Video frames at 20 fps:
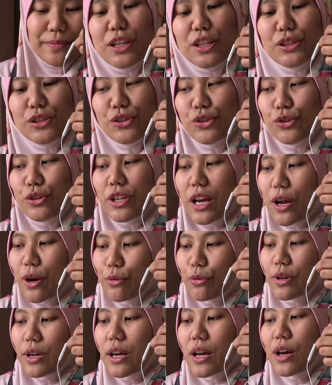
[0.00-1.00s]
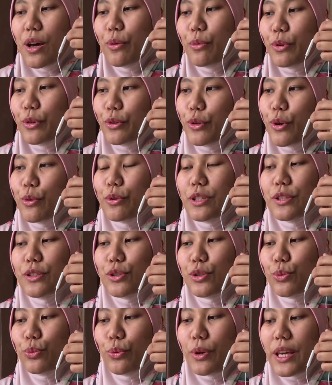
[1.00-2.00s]
So now we're going
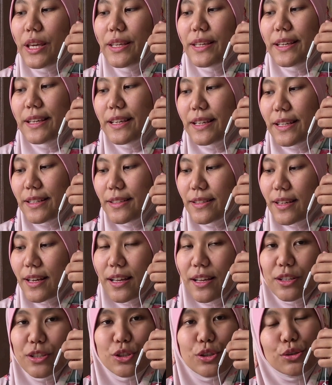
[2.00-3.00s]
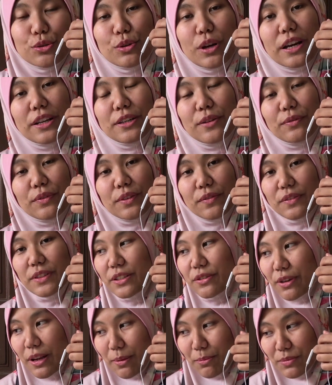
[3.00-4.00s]
to weigh in 250
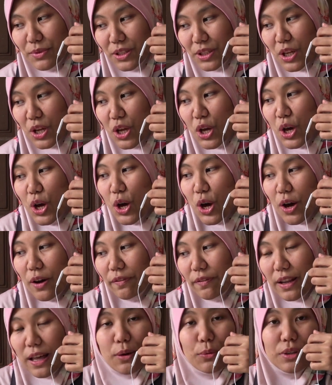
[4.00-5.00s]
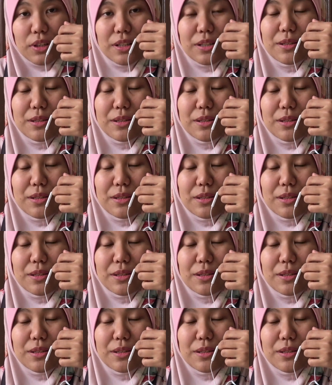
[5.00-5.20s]
grams of flour.